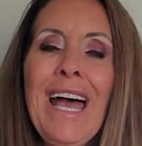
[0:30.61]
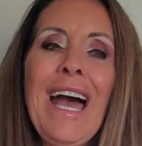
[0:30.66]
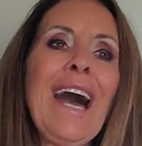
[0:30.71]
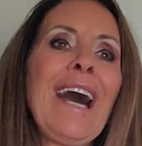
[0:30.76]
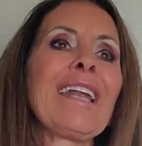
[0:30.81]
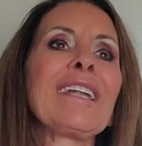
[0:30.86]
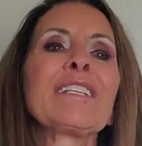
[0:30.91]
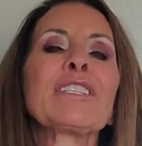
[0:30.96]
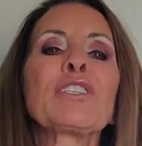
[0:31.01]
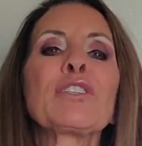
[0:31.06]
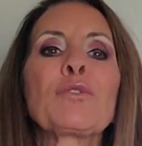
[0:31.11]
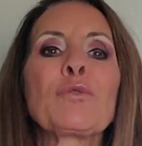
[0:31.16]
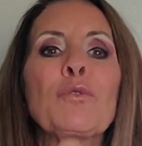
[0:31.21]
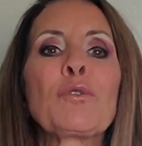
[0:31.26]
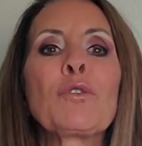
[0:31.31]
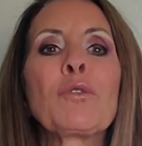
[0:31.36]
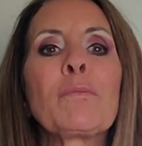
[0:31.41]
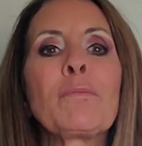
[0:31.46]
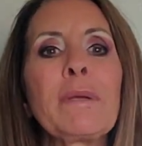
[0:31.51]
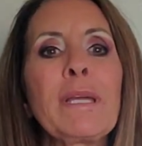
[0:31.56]
And it's
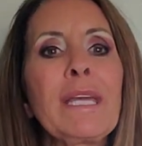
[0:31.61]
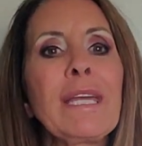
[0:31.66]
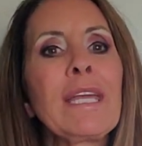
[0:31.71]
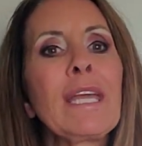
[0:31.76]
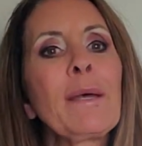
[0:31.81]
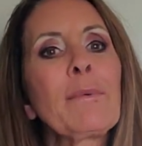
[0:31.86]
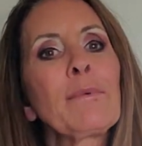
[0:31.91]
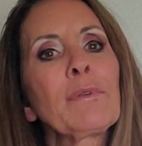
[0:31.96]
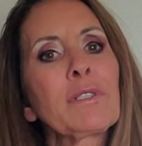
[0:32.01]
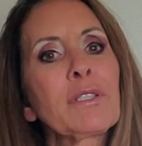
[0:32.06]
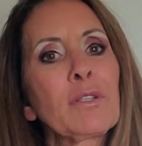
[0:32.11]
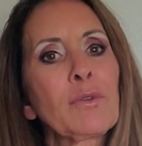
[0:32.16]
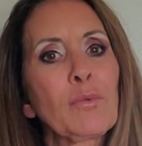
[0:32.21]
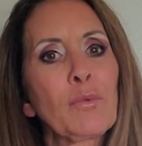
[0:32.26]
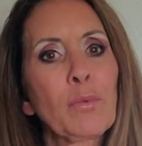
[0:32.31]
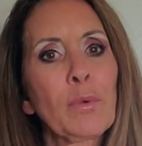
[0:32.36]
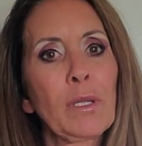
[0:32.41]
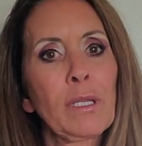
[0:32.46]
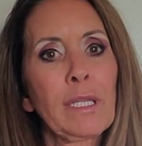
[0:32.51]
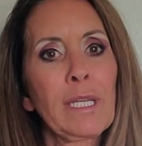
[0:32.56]
through being able to
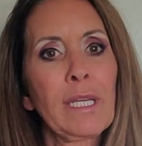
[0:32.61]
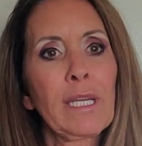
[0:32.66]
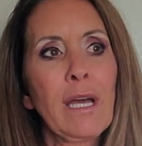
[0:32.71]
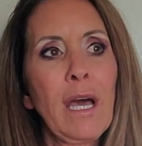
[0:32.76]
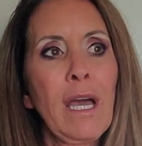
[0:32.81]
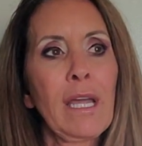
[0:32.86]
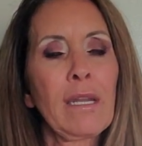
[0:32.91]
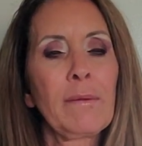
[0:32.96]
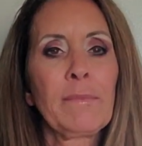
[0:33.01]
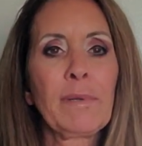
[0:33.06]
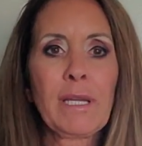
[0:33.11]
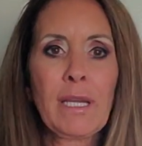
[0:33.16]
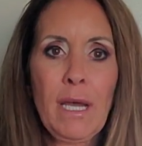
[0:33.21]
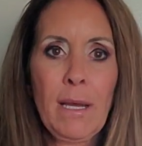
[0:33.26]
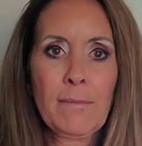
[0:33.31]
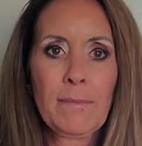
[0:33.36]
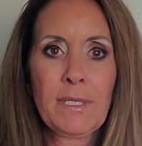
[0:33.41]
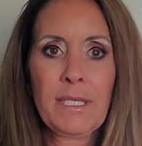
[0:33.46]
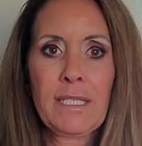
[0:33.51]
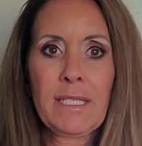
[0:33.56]
really kind of
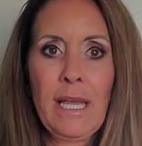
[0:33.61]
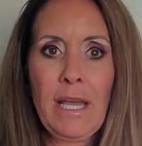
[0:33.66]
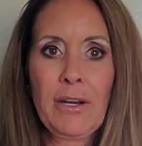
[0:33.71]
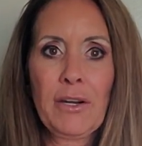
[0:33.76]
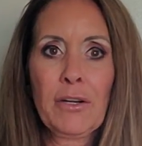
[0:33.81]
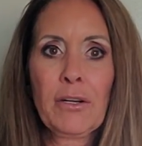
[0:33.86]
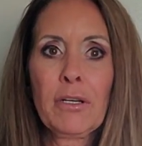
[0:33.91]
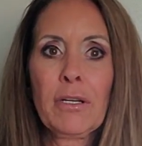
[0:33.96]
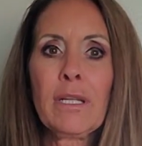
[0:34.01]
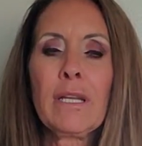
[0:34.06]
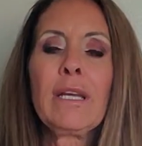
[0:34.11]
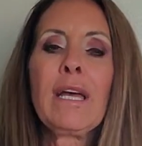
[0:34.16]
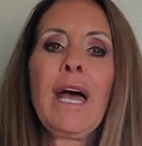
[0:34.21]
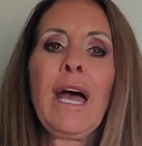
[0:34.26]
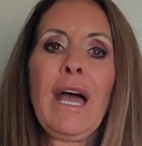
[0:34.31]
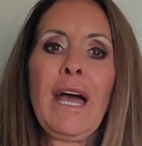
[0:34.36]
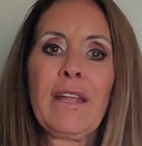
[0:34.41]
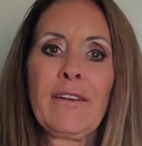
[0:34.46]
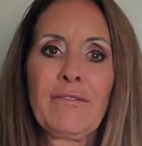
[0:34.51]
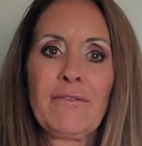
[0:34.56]
become centered
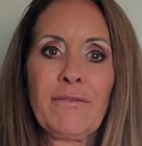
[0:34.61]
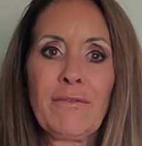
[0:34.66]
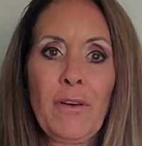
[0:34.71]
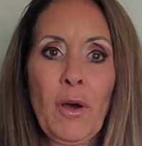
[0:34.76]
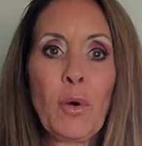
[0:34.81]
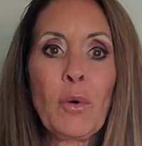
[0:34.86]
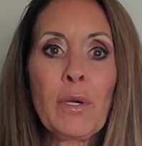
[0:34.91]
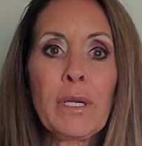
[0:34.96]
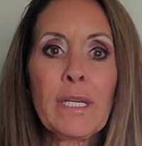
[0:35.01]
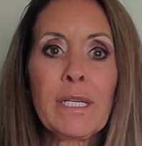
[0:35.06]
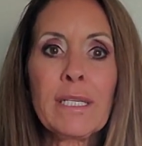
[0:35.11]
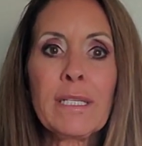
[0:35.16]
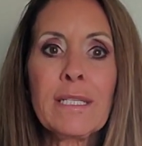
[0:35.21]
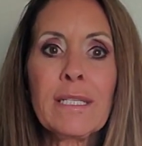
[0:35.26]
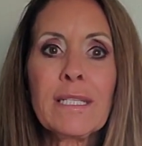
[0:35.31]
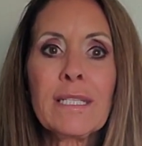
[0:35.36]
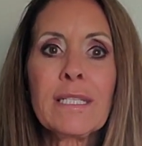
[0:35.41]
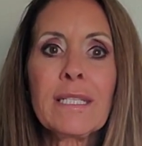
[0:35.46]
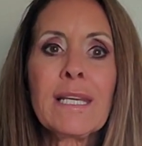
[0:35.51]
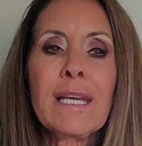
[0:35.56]
and
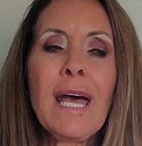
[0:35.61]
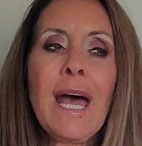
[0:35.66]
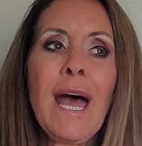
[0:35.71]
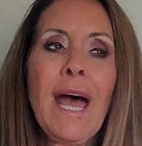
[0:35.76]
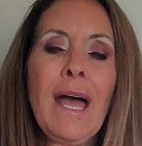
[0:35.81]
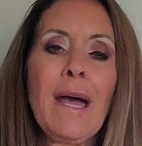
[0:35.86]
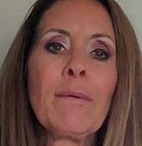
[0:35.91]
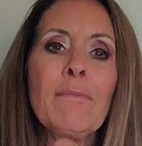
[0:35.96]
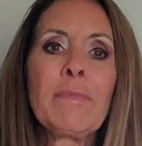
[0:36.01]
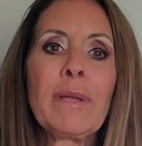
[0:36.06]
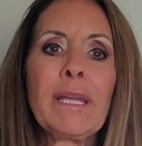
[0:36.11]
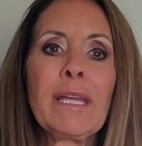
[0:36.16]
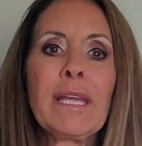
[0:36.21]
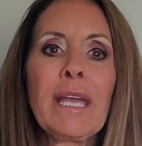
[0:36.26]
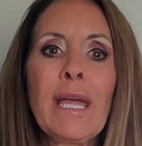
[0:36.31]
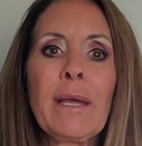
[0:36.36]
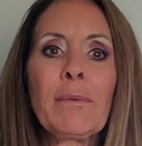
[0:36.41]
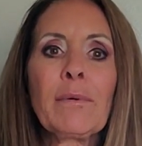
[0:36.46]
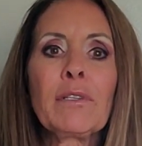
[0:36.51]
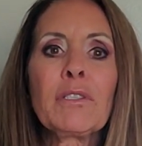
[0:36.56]
focused and being
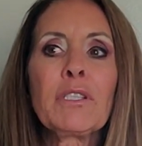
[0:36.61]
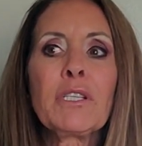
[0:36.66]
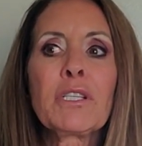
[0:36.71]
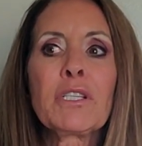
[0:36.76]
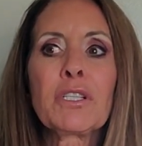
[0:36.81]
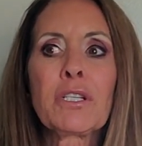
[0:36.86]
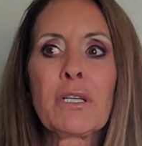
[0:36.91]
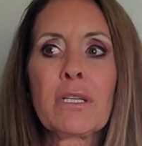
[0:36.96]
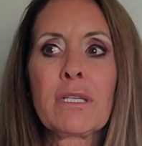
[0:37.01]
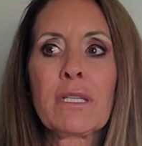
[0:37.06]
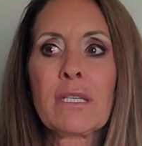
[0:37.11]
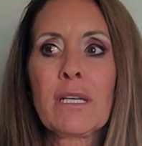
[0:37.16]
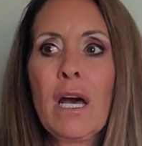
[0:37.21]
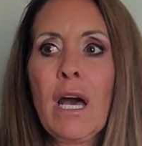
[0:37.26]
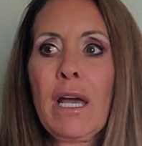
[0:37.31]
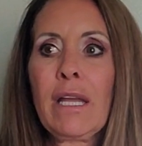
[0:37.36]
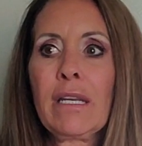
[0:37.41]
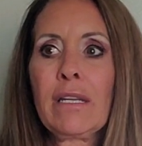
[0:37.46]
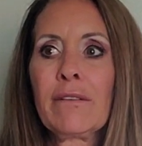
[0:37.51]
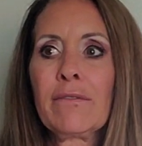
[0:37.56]
able to just
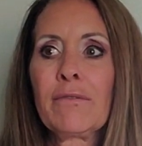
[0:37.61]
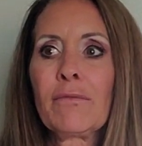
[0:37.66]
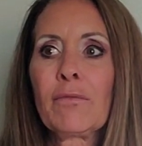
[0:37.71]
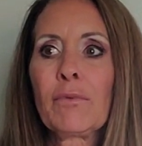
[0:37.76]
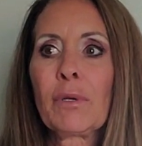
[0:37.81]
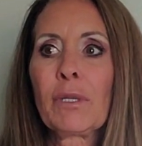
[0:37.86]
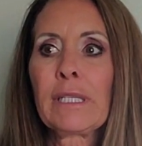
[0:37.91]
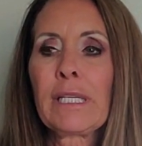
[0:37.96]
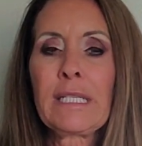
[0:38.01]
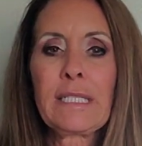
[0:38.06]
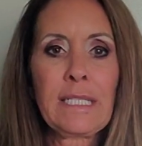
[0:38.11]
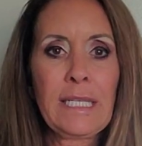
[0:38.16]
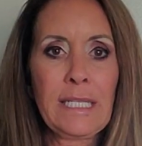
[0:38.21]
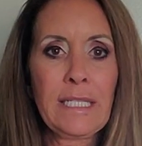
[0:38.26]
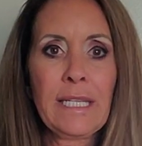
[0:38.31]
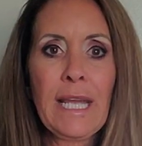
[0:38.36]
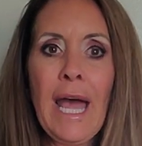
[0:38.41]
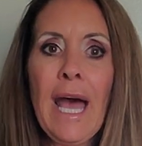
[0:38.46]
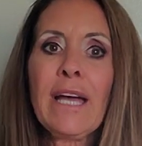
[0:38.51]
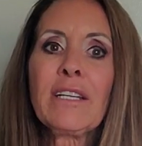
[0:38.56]
kind of really
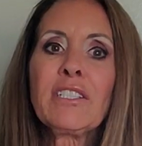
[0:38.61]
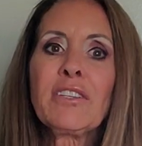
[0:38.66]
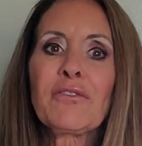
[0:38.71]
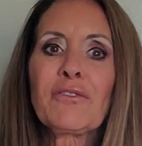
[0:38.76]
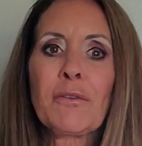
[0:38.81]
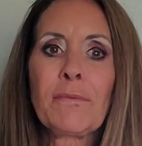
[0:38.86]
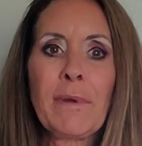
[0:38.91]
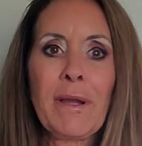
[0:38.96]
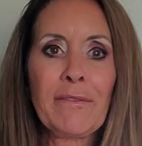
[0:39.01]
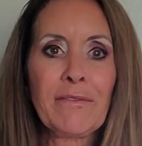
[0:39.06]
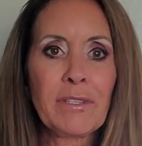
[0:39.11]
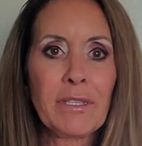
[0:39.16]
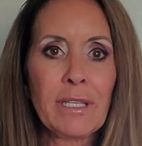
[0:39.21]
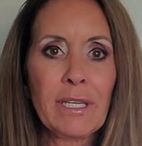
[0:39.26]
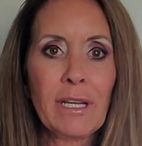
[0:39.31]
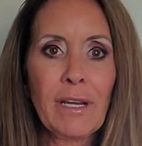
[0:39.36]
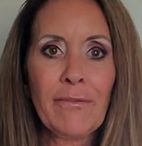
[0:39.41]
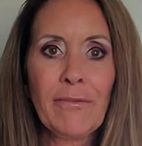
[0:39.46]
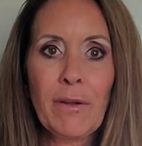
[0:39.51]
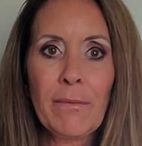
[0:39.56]
detach from
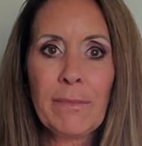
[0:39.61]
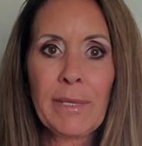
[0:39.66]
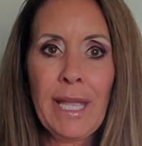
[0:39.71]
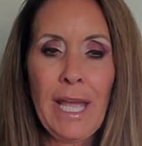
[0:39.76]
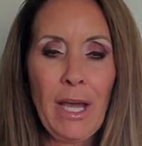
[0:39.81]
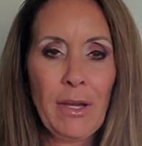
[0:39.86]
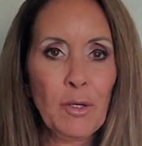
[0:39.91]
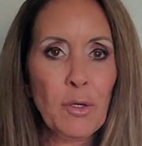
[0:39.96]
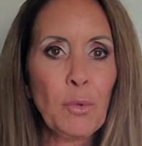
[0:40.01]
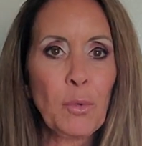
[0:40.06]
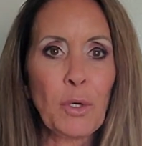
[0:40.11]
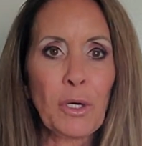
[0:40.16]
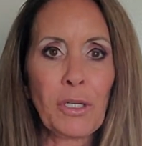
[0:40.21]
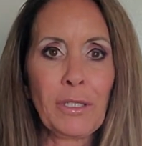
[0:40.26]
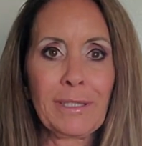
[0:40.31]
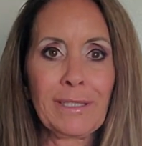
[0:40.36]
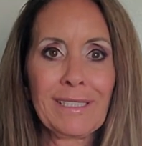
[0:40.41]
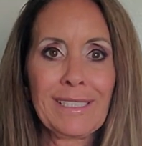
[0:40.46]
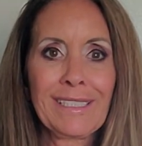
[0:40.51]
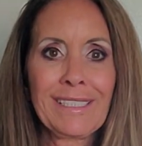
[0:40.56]
everything from the outer
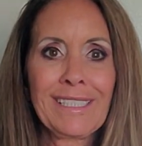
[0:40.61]
world